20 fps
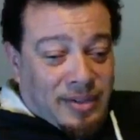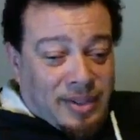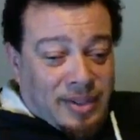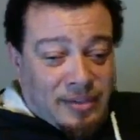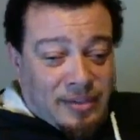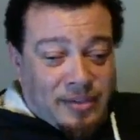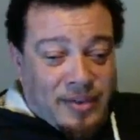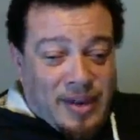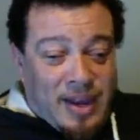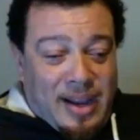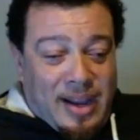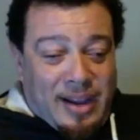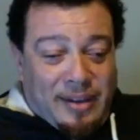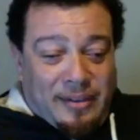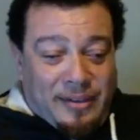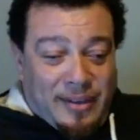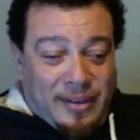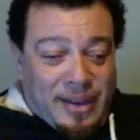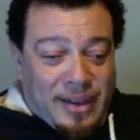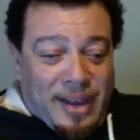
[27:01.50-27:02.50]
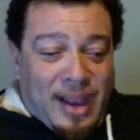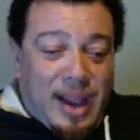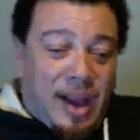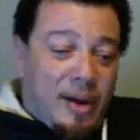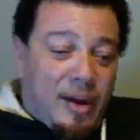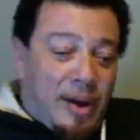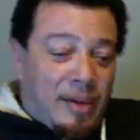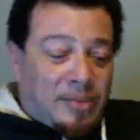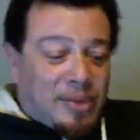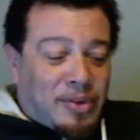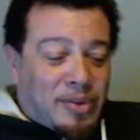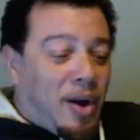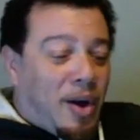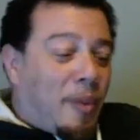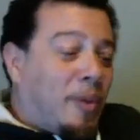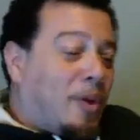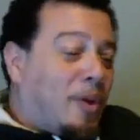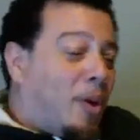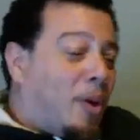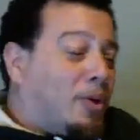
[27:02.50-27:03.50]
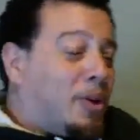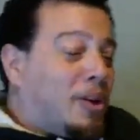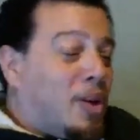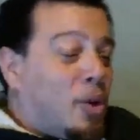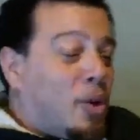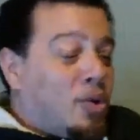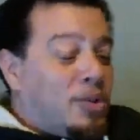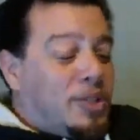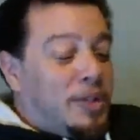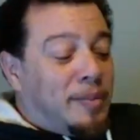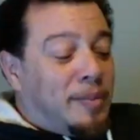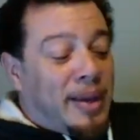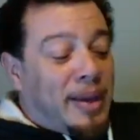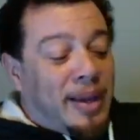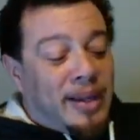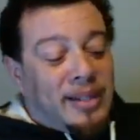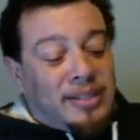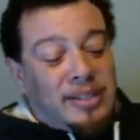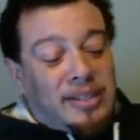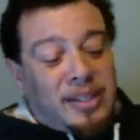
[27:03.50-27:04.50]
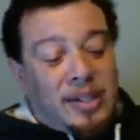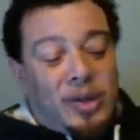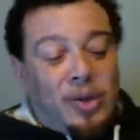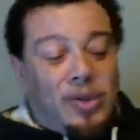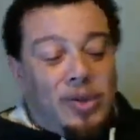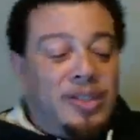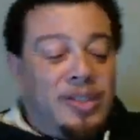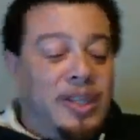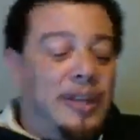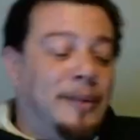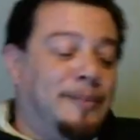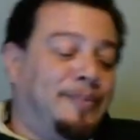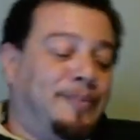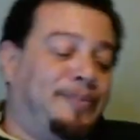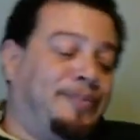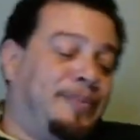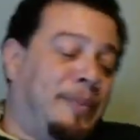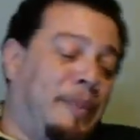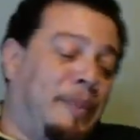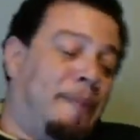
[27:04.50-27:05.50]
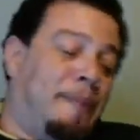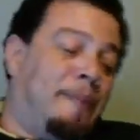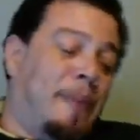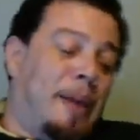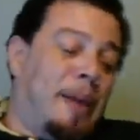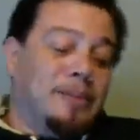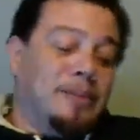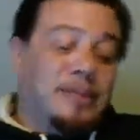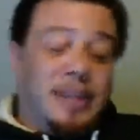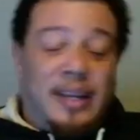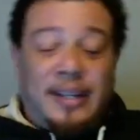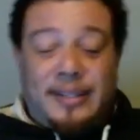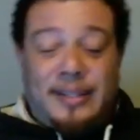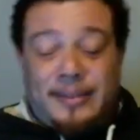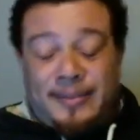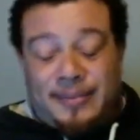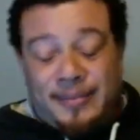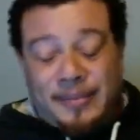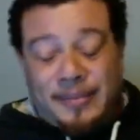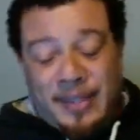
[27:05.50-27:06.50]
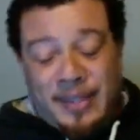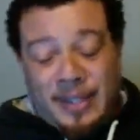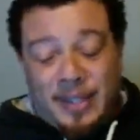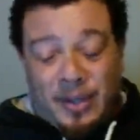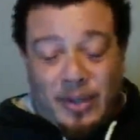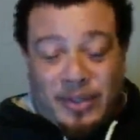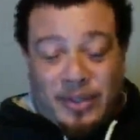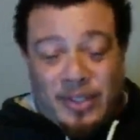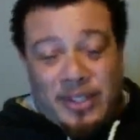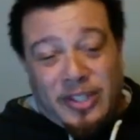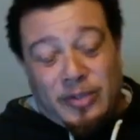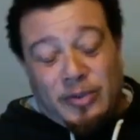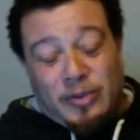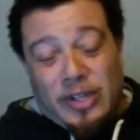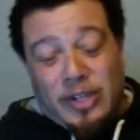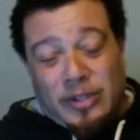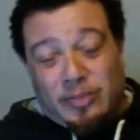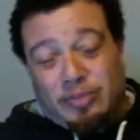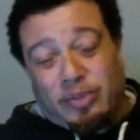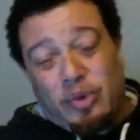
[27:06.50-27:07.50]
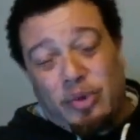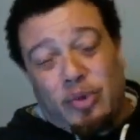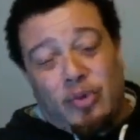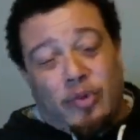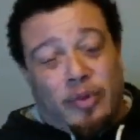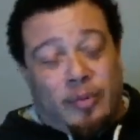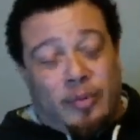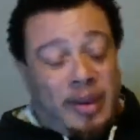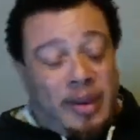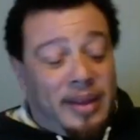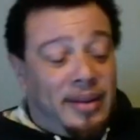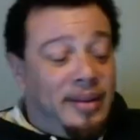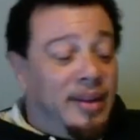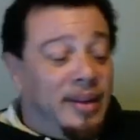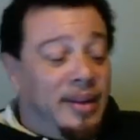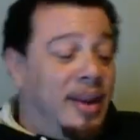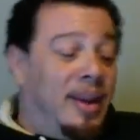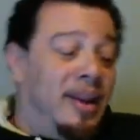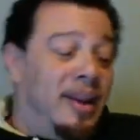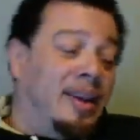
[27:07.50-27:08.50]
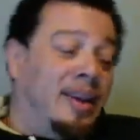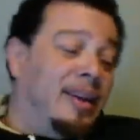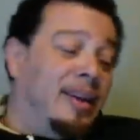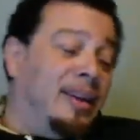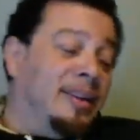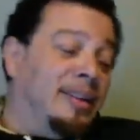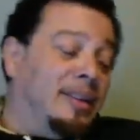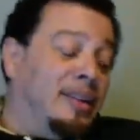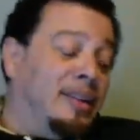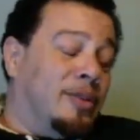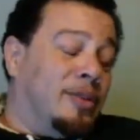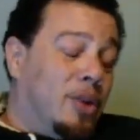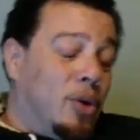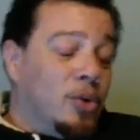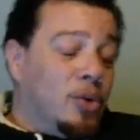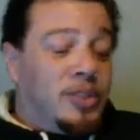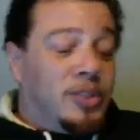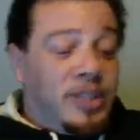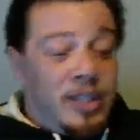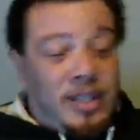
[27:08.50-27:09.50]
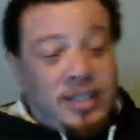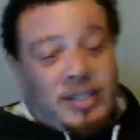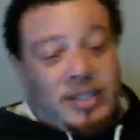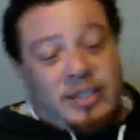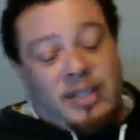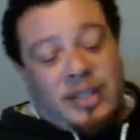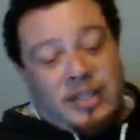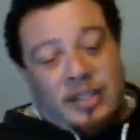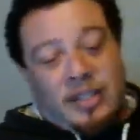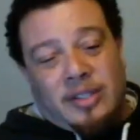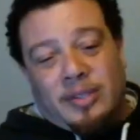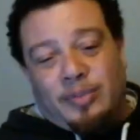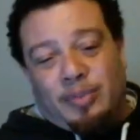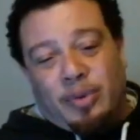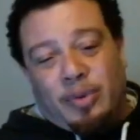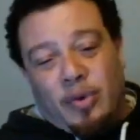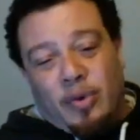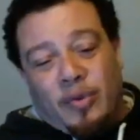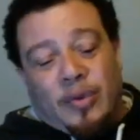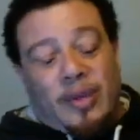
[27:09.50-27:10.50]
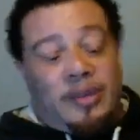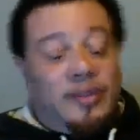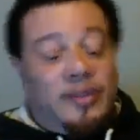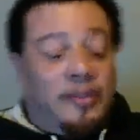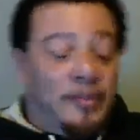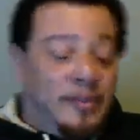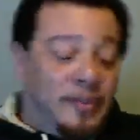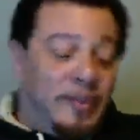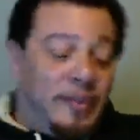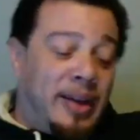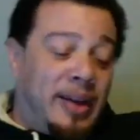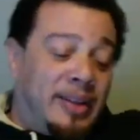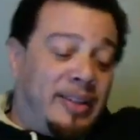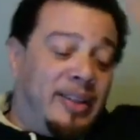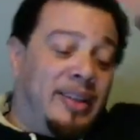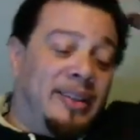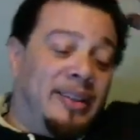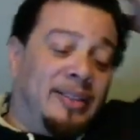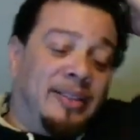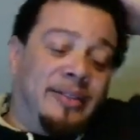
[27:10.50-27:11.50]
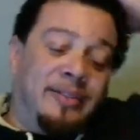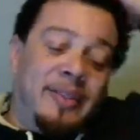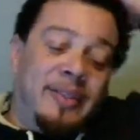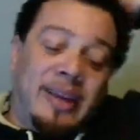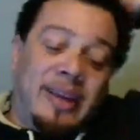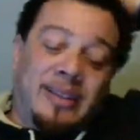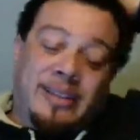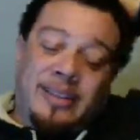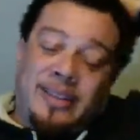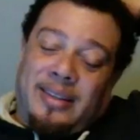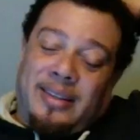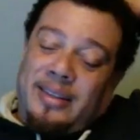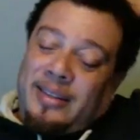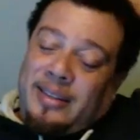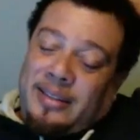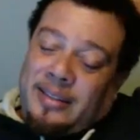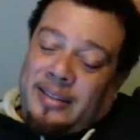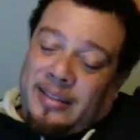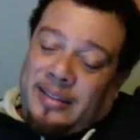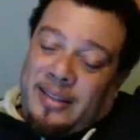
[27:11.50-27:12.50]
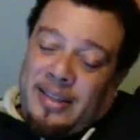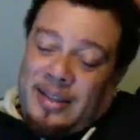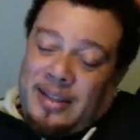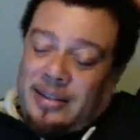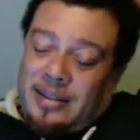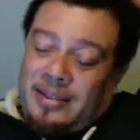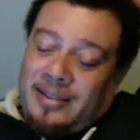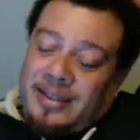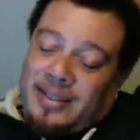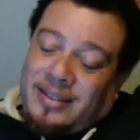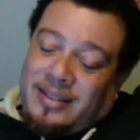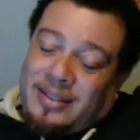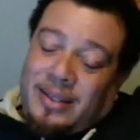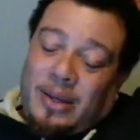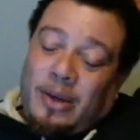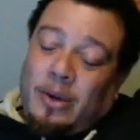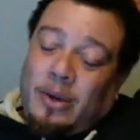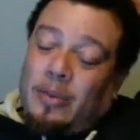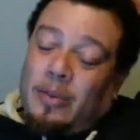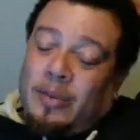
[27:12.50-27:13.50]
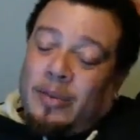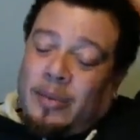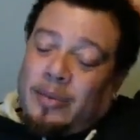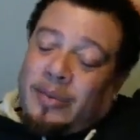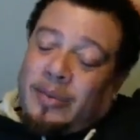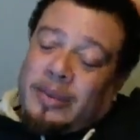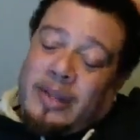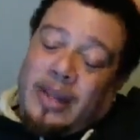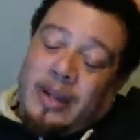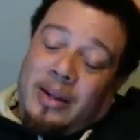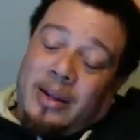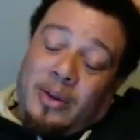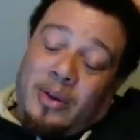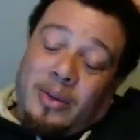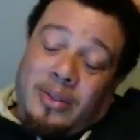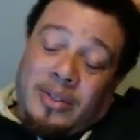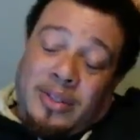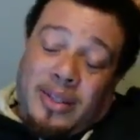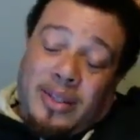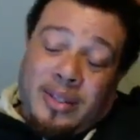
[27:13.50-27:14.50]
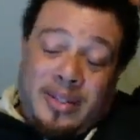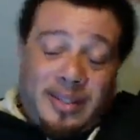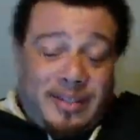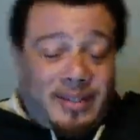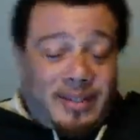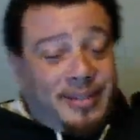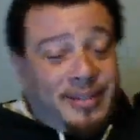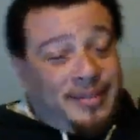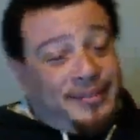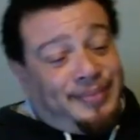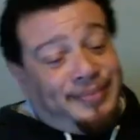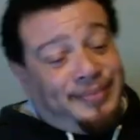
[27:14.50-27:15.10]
to the 5. Yeah, I would go with the low C, man, because the low C, I'm saying the low C is proven, man. The low C is proven. The Vector, it's dope. But that low C is